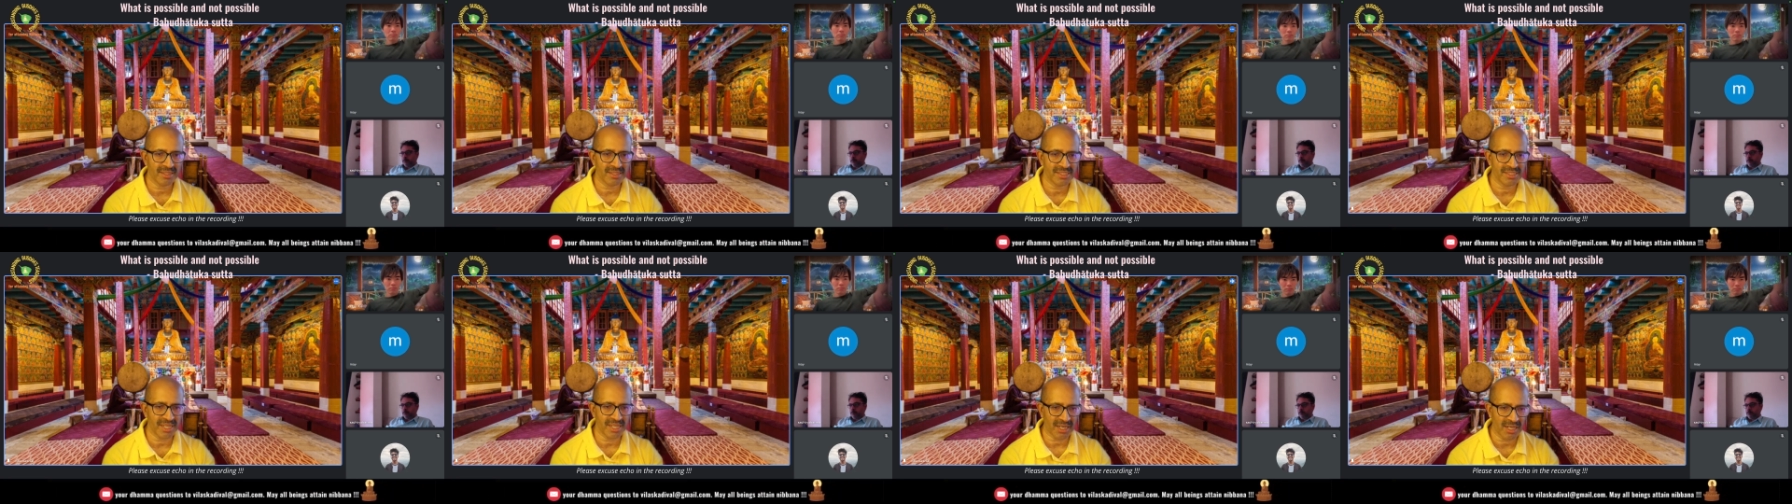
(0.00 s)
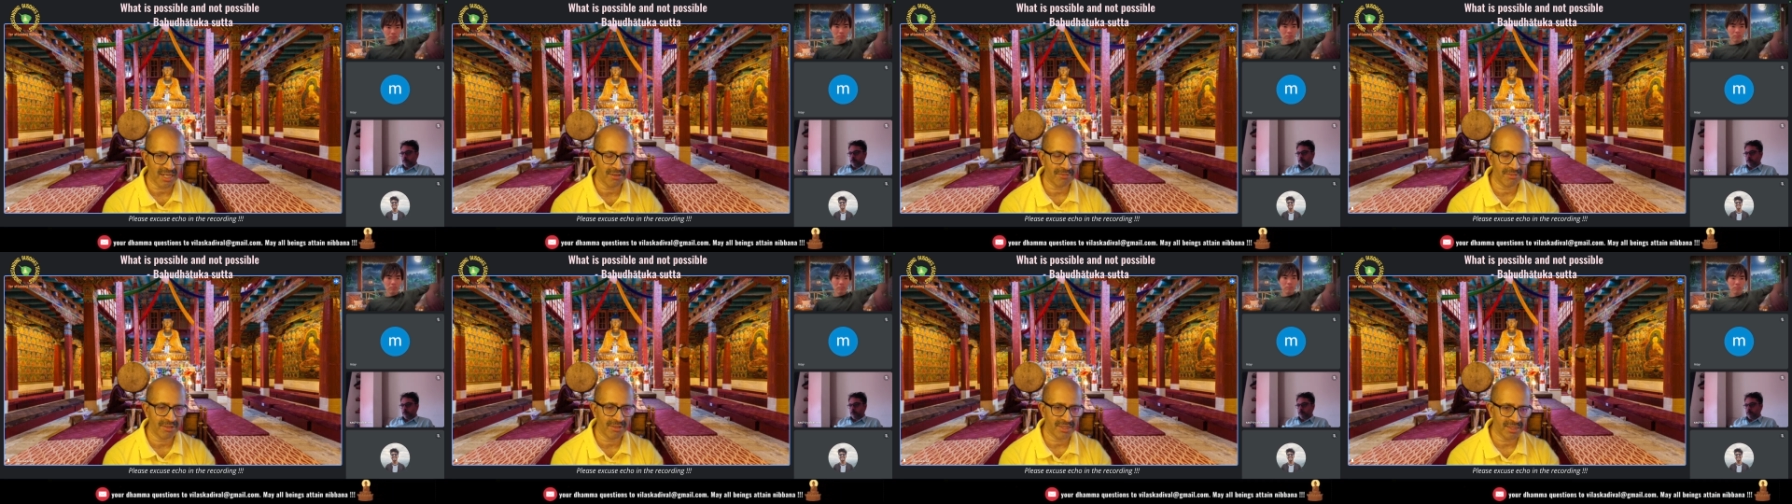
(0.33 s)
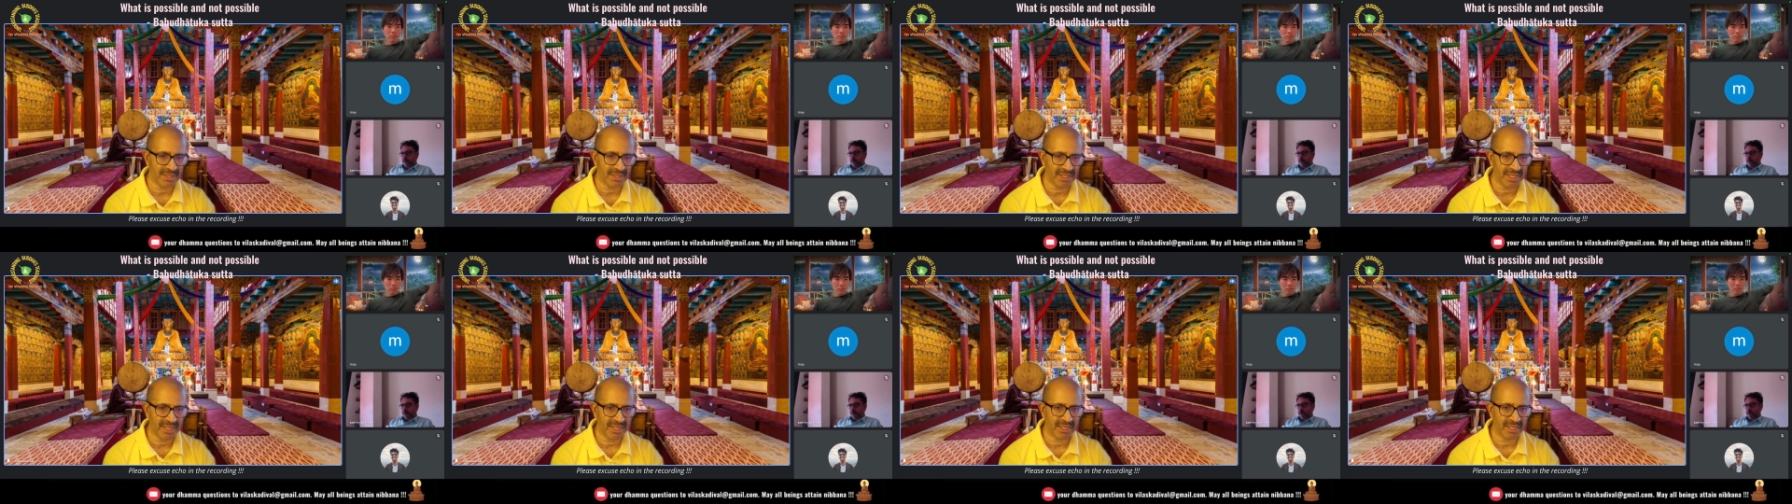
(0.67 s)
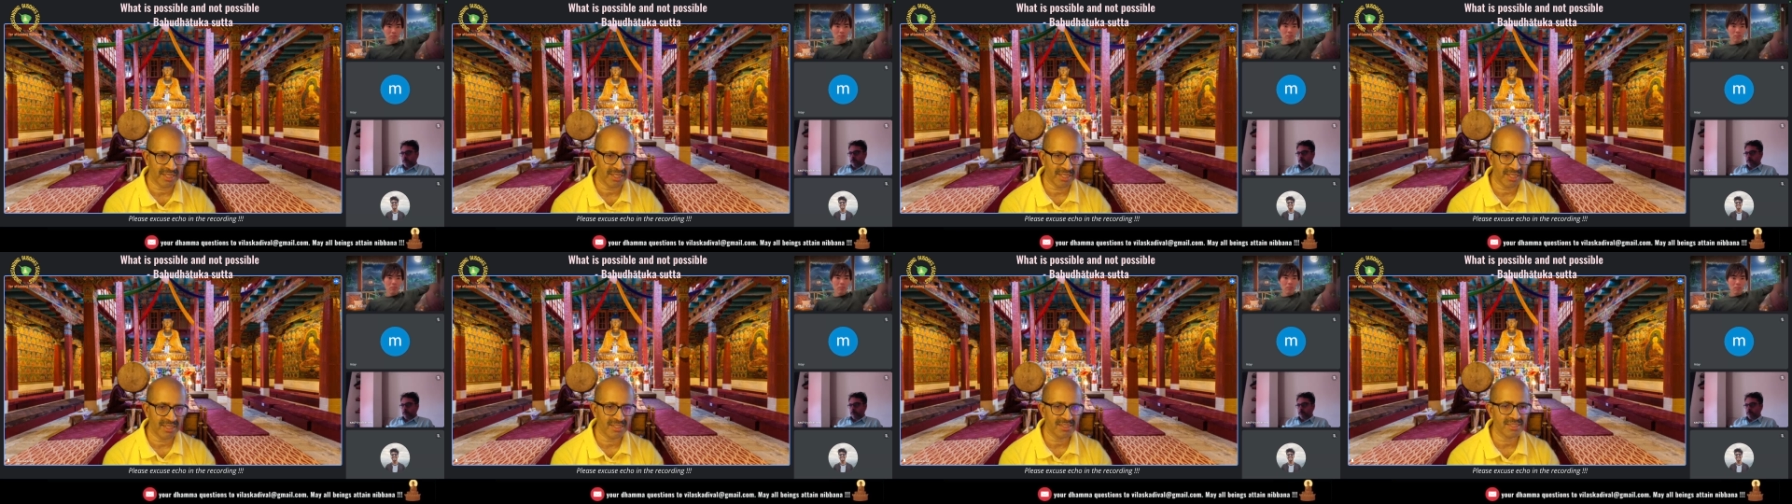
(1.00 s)
Chakravarti
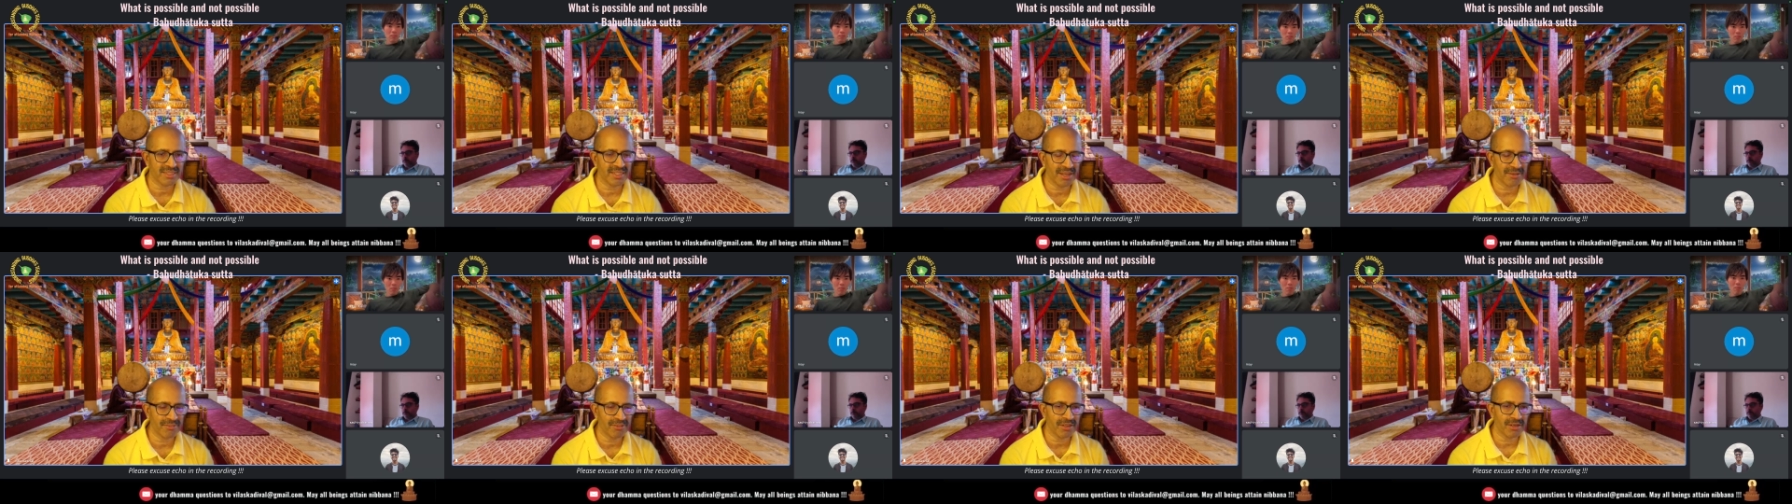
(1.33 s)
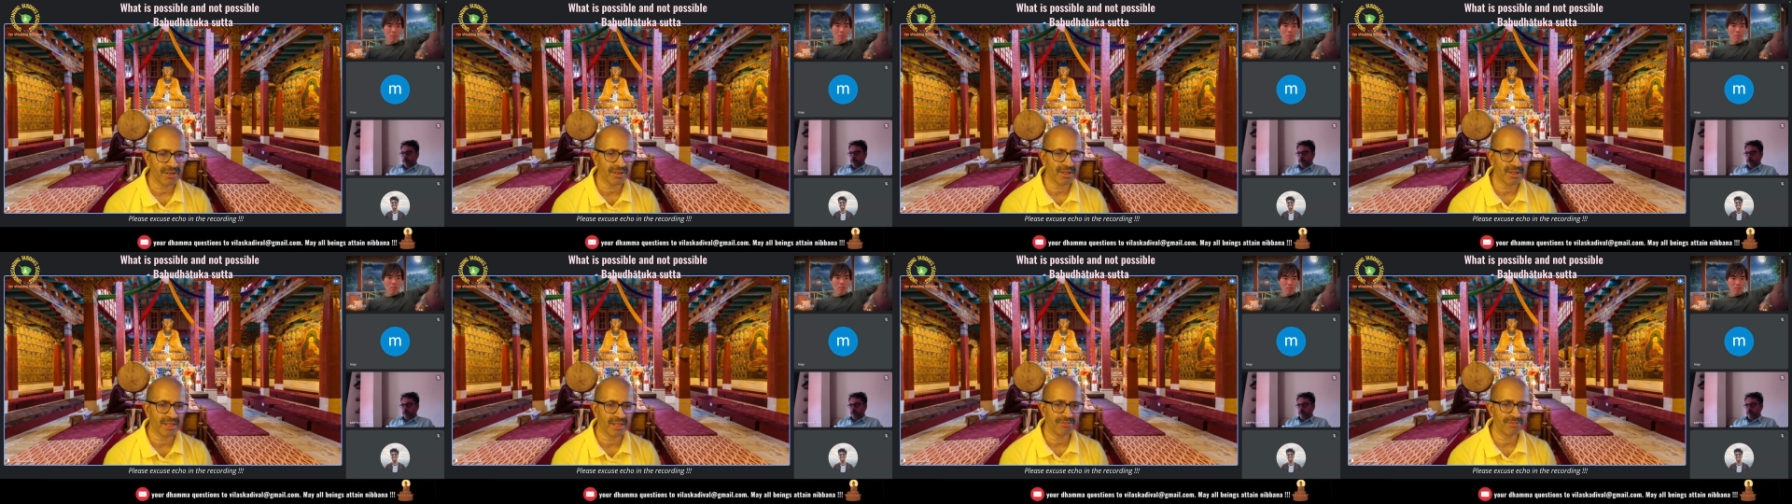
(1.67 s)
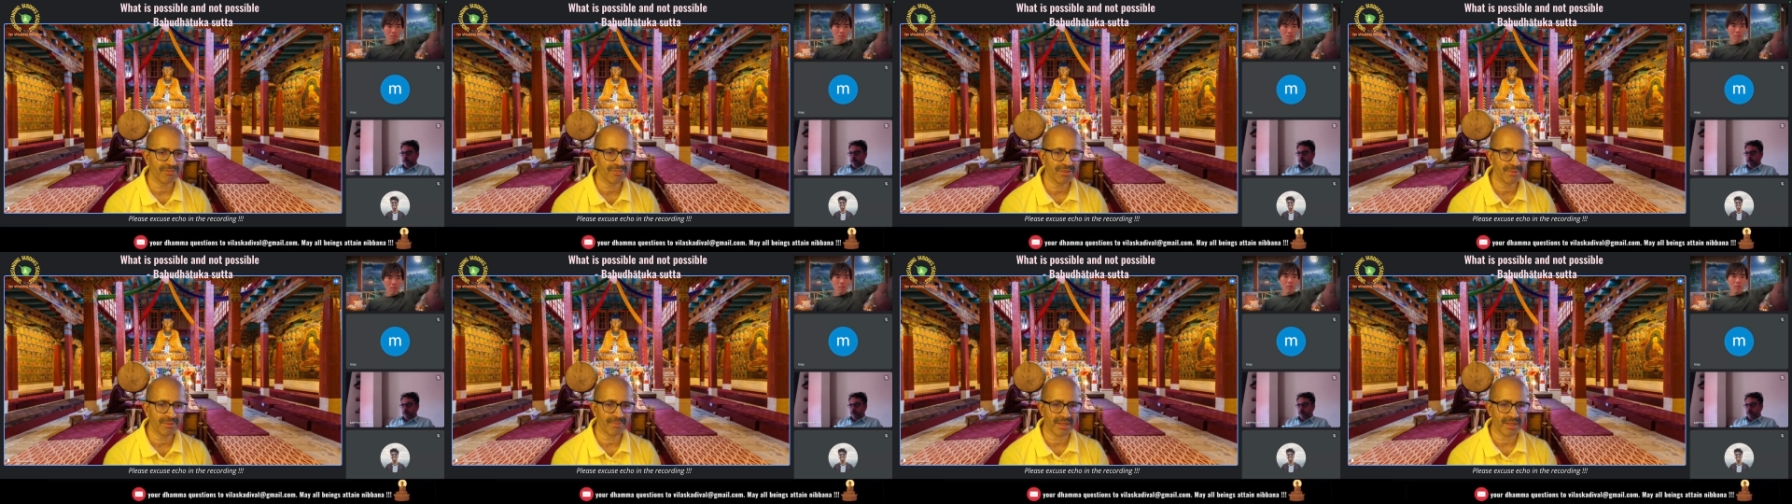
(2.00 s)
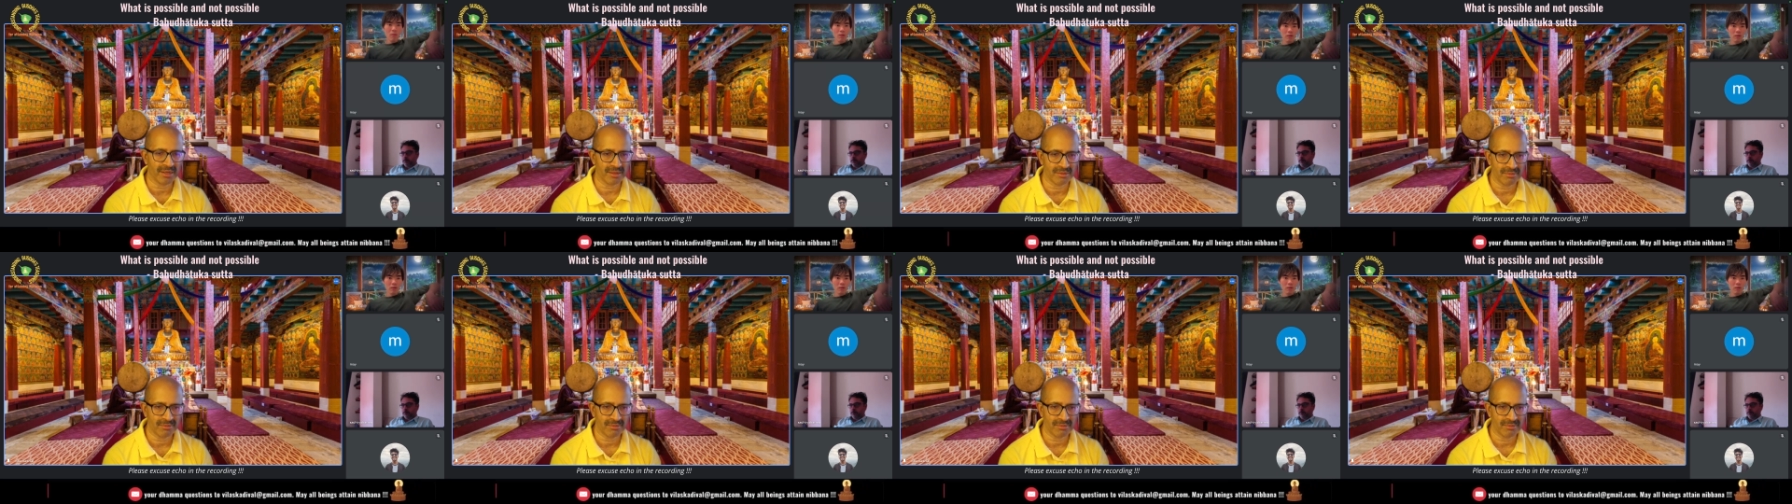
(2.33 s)
is never a female.